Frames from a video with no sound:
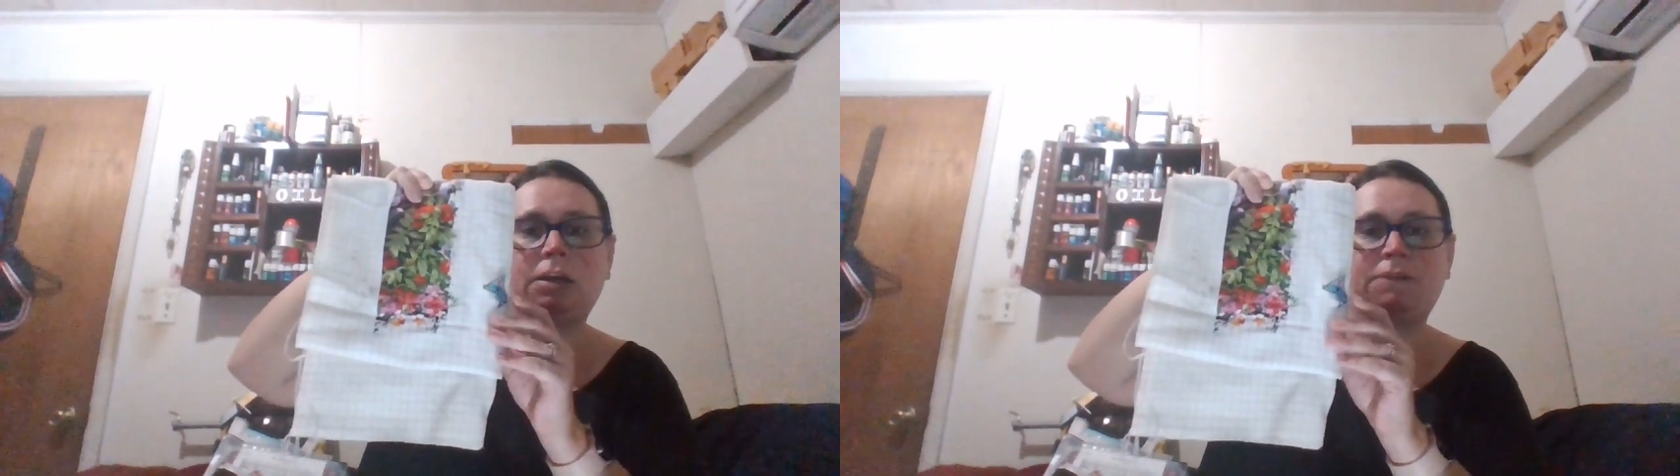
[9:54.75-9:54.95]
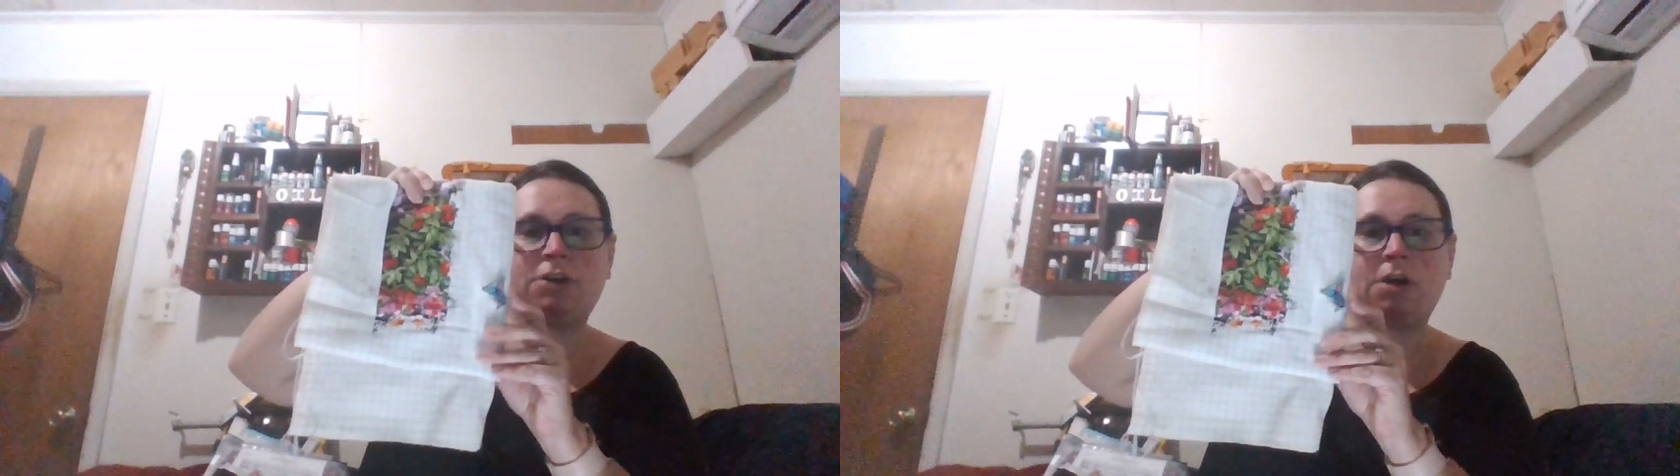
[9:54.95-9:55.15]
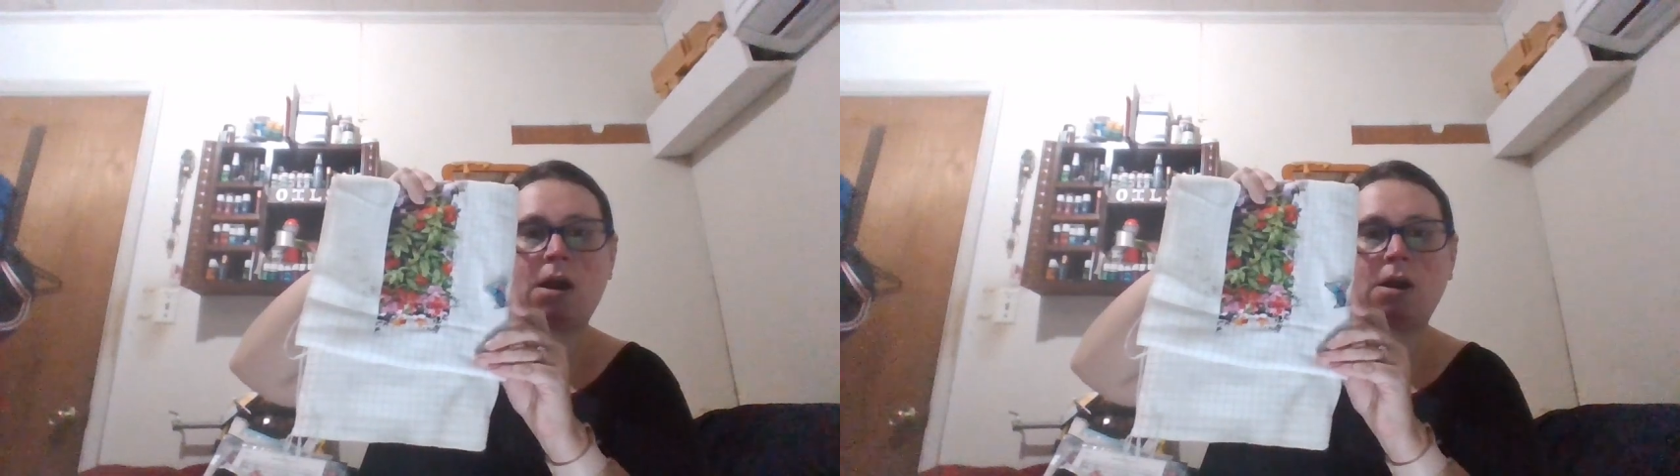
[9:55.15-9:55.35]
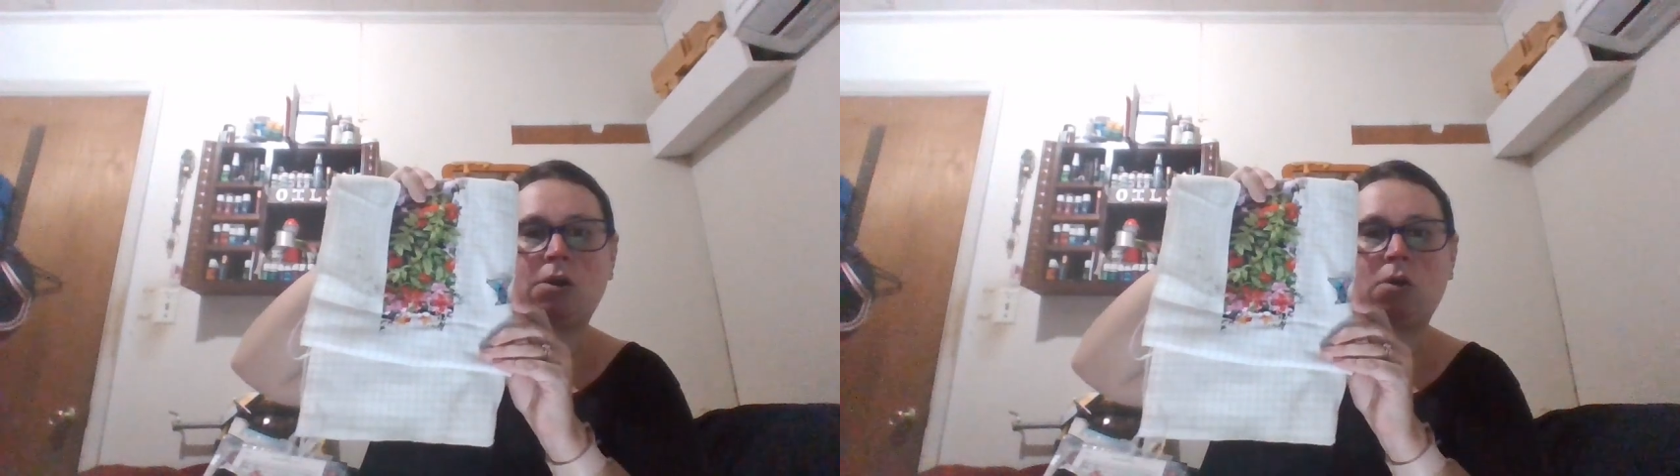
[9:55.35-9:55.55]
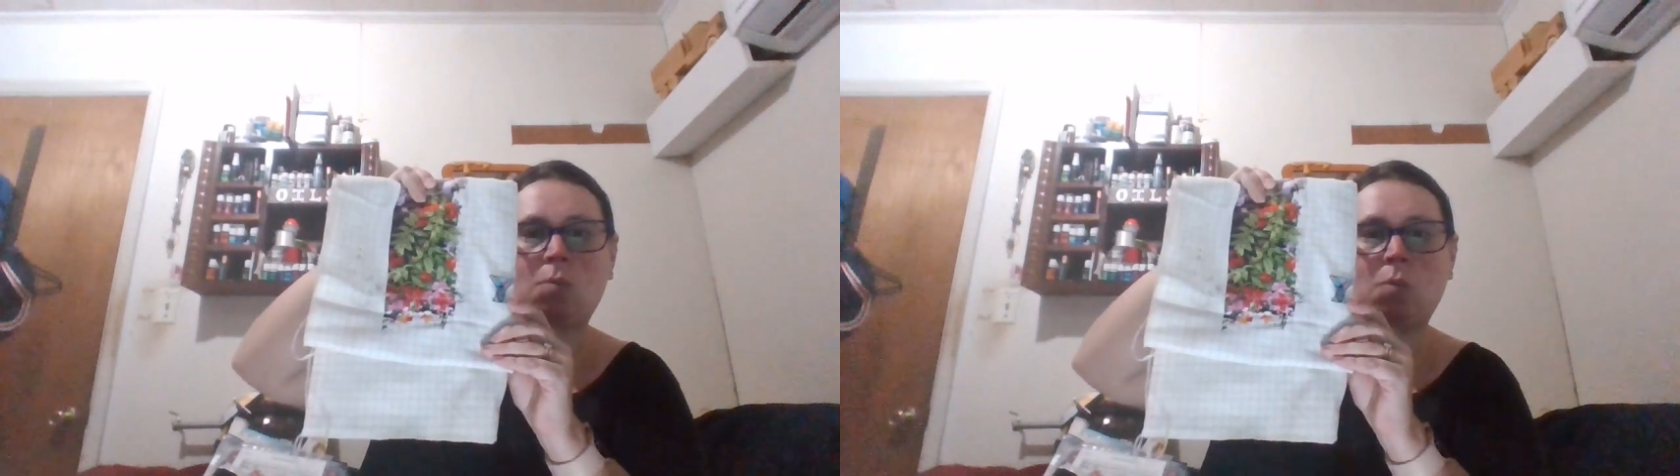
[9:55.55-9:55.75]
if there are
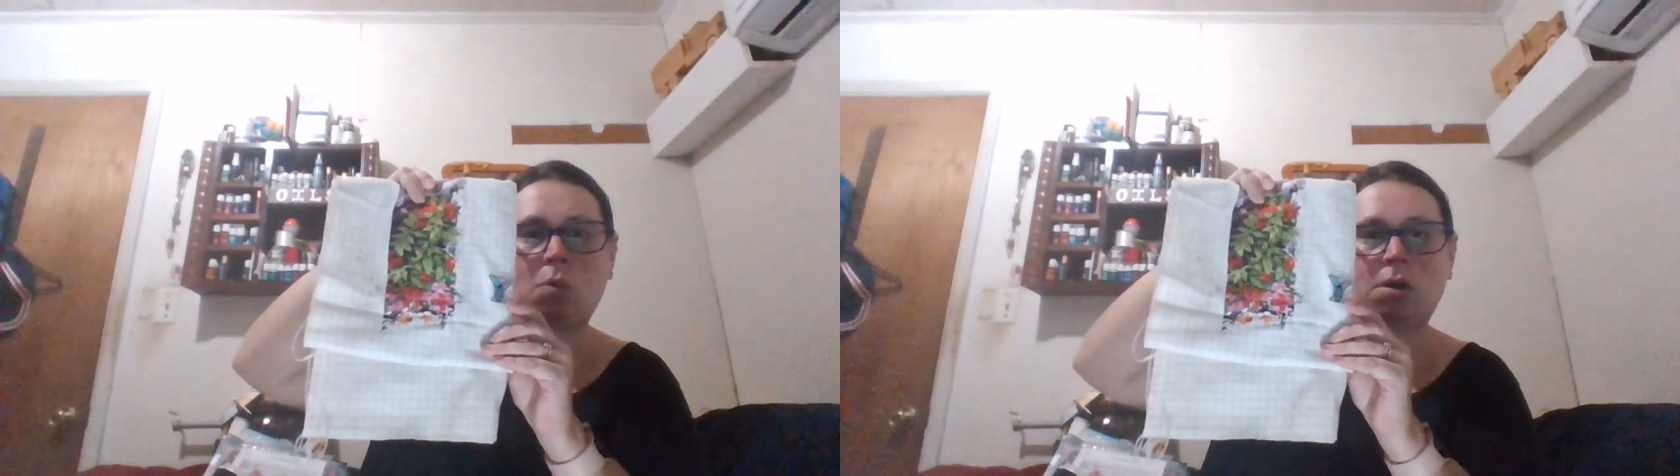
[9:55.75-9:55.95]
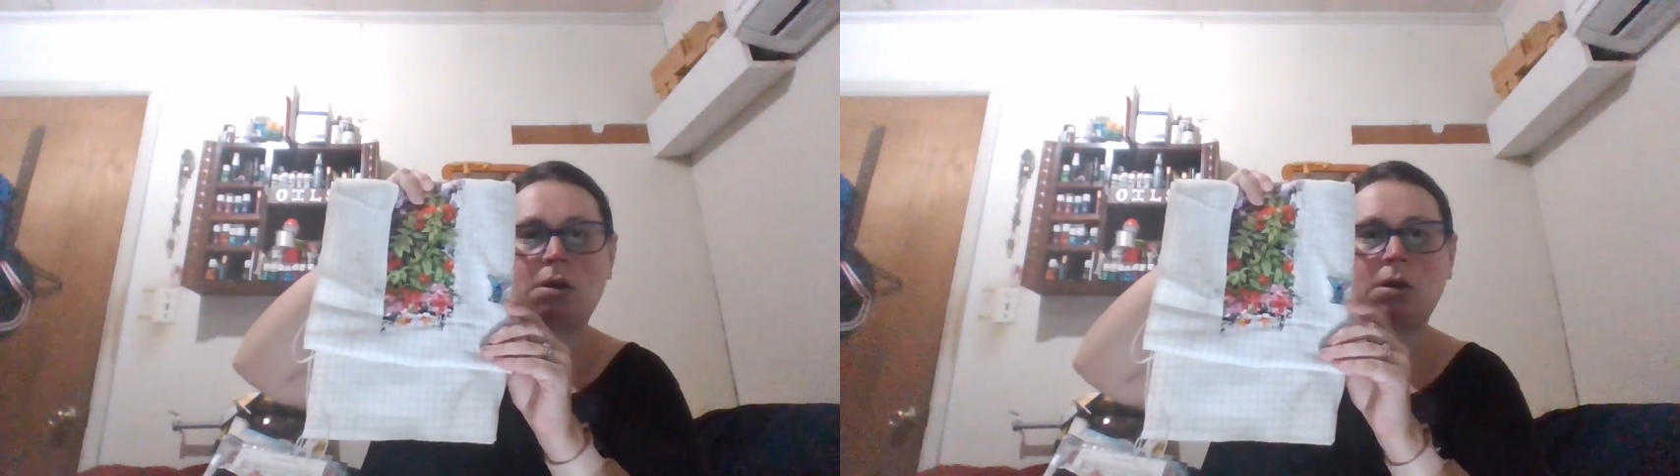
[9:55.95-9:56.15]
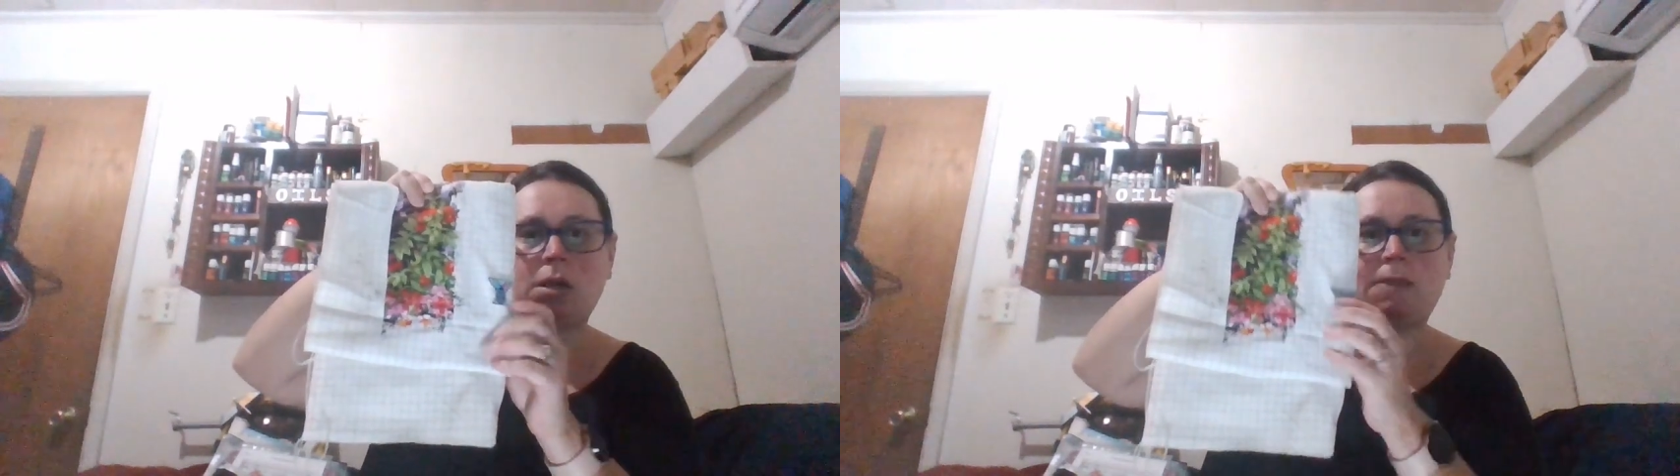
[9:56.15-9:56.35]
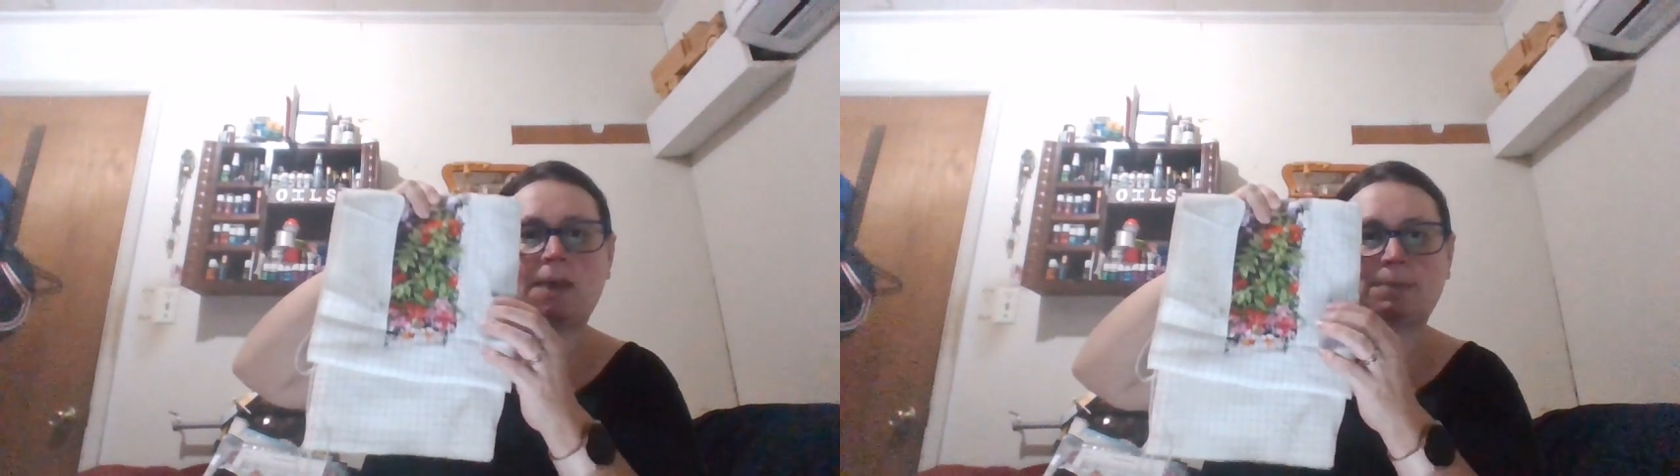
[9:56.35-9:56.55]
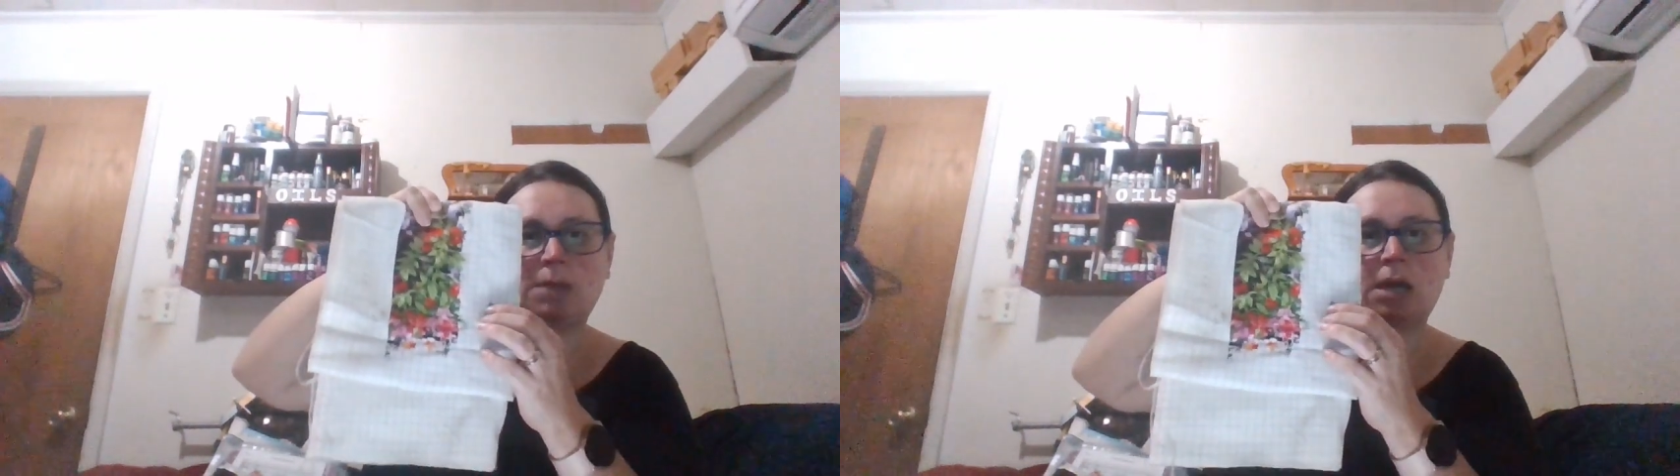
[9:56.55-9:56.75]
no more in
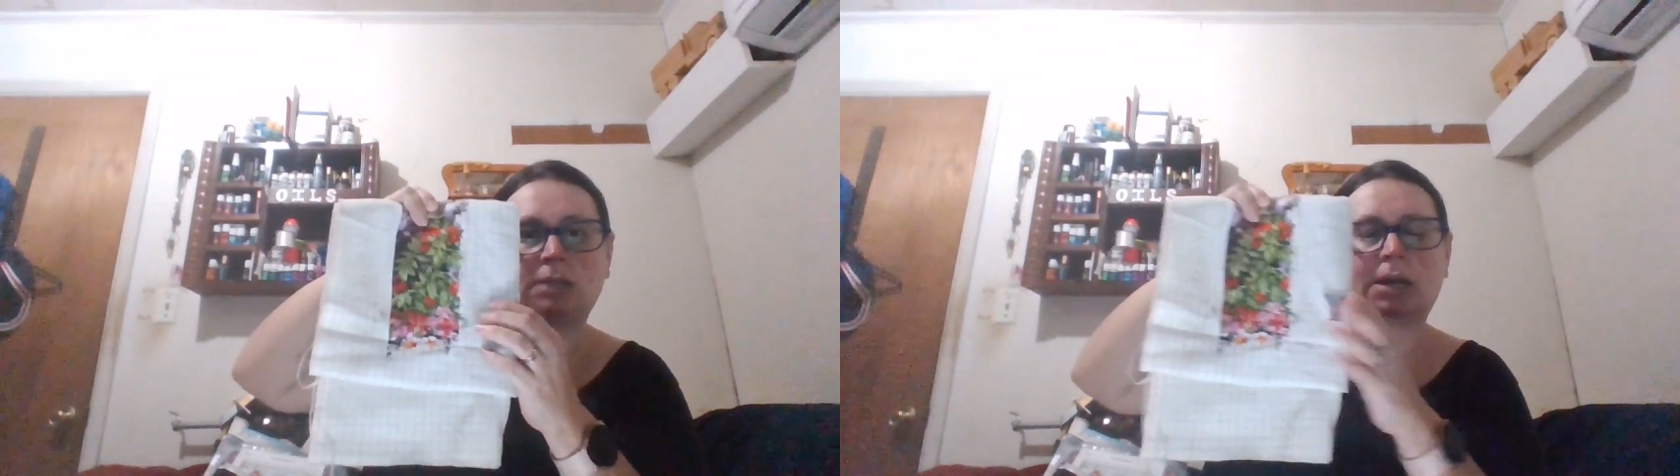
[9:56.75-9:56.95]
that block,